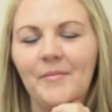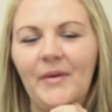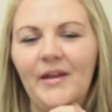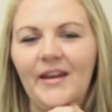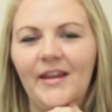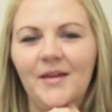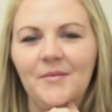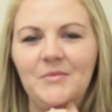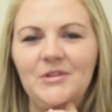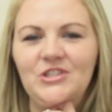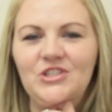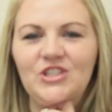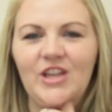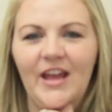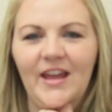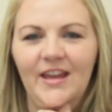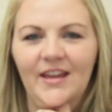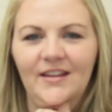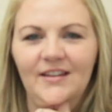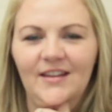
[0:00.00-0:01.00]
my name is
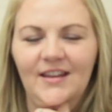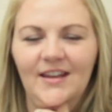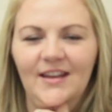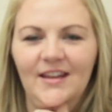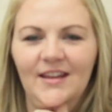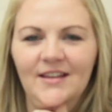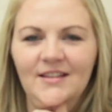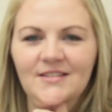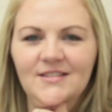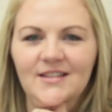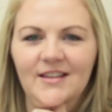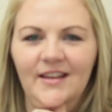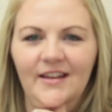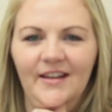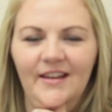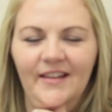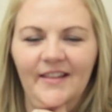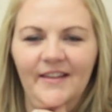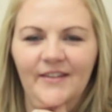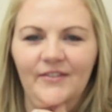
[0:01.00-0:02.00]
Cheyenne Giddings, and
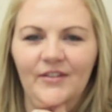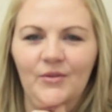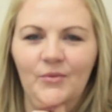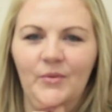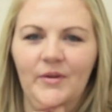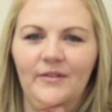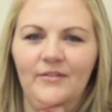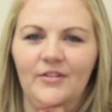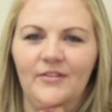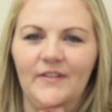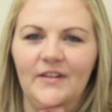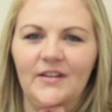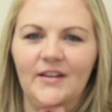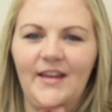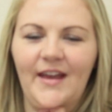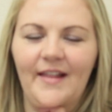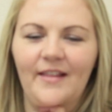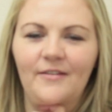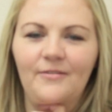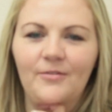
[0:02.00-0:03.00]
I live in Weaverville,
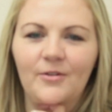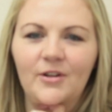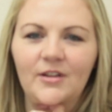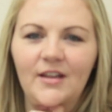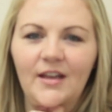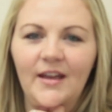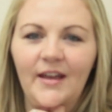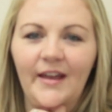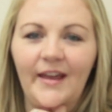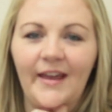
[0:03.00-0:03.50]
California,